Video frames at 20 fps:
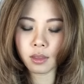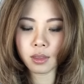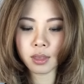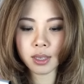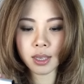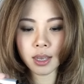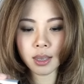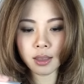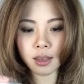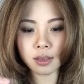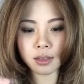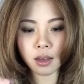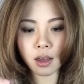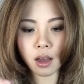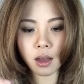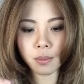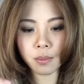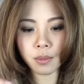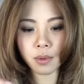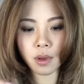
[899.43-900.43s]
see the
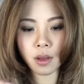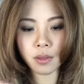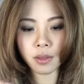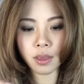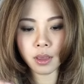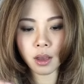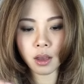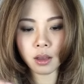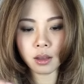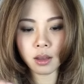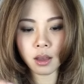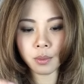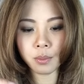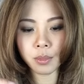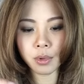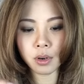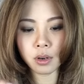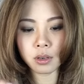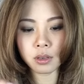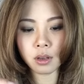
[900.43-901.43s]
top on the
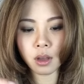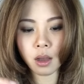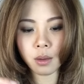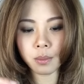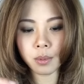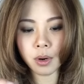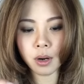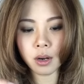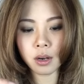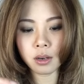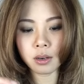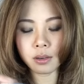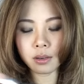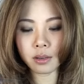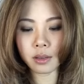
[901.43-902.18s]
upper top part,